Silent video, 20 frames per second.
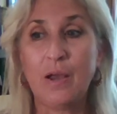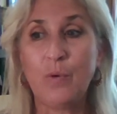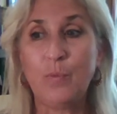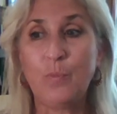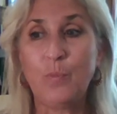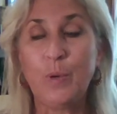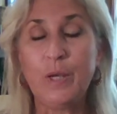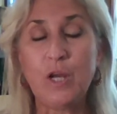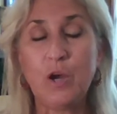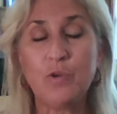
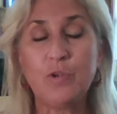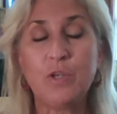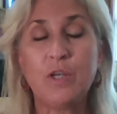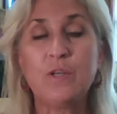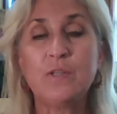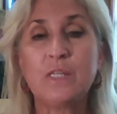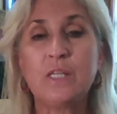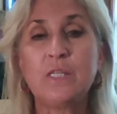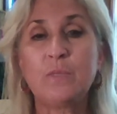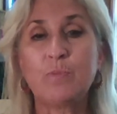we don't
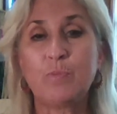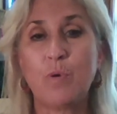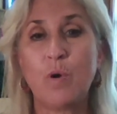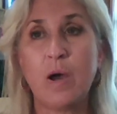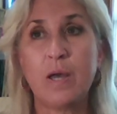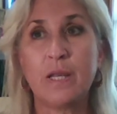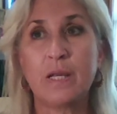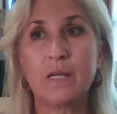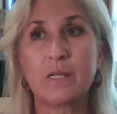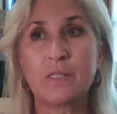use these
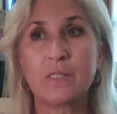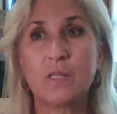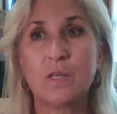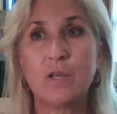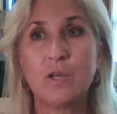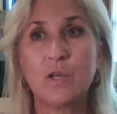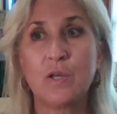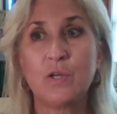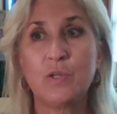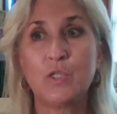products
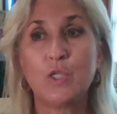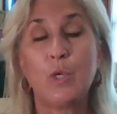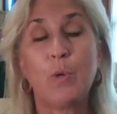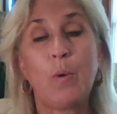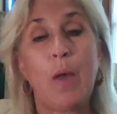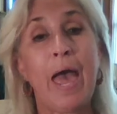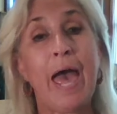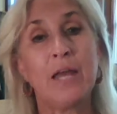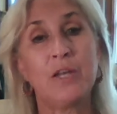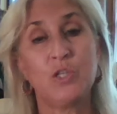to
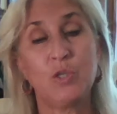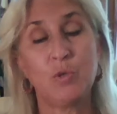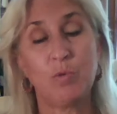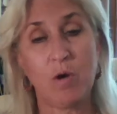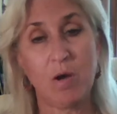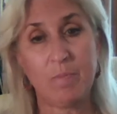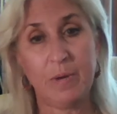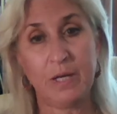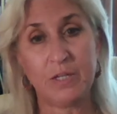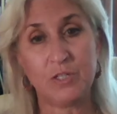add to
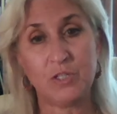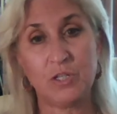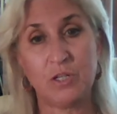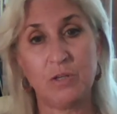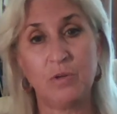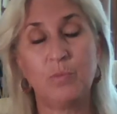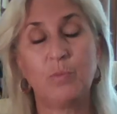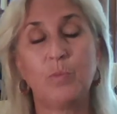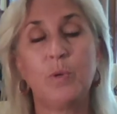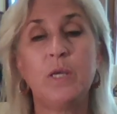our
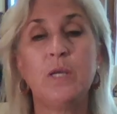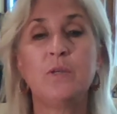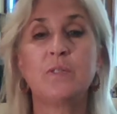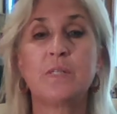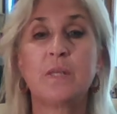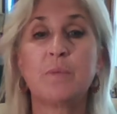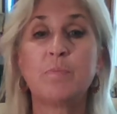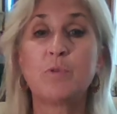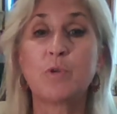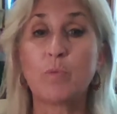budget. We use
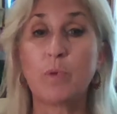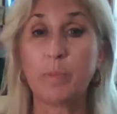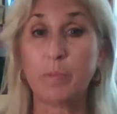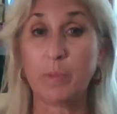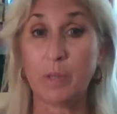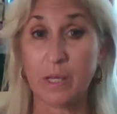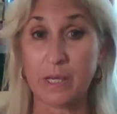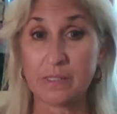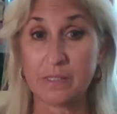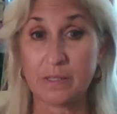them to
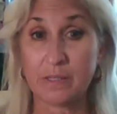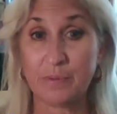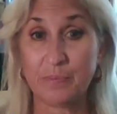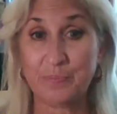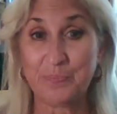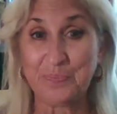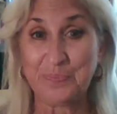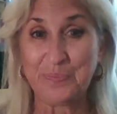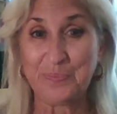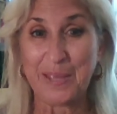replace.
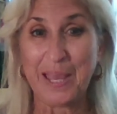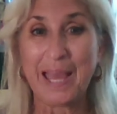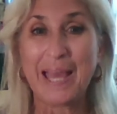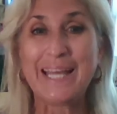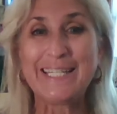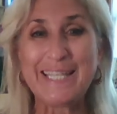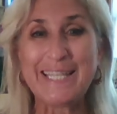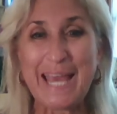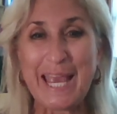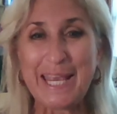
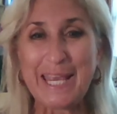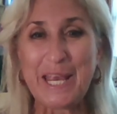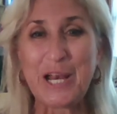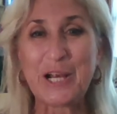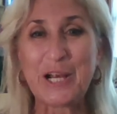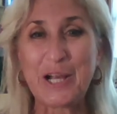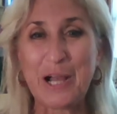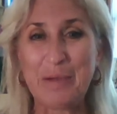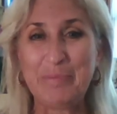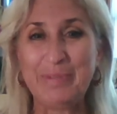Take care.
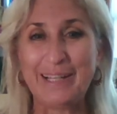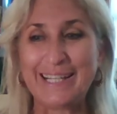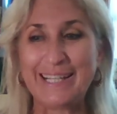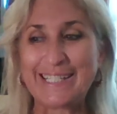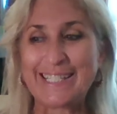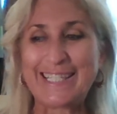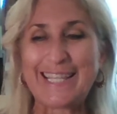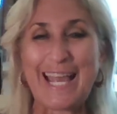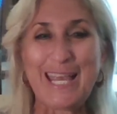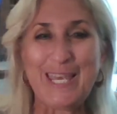God
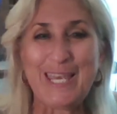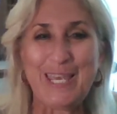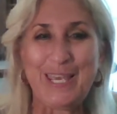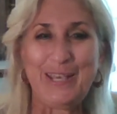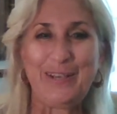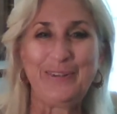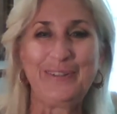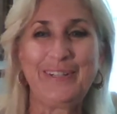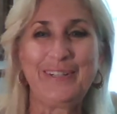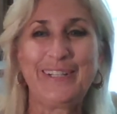bless. Thank
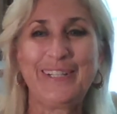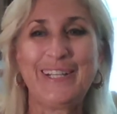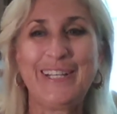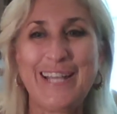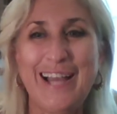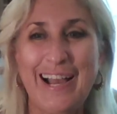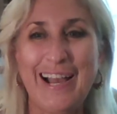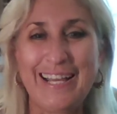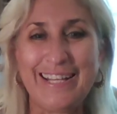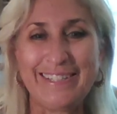you. Good
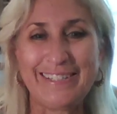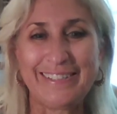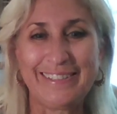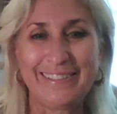night.